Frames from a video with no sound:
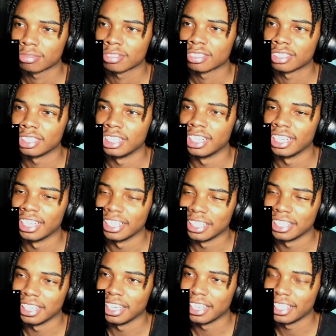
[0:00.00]

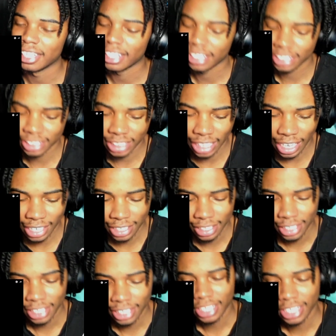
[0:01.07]
Yeah. It's
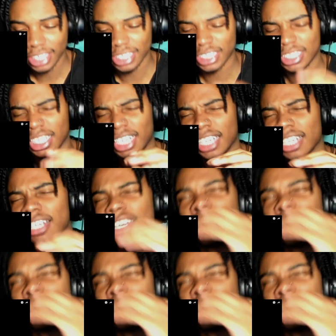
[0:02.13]
like,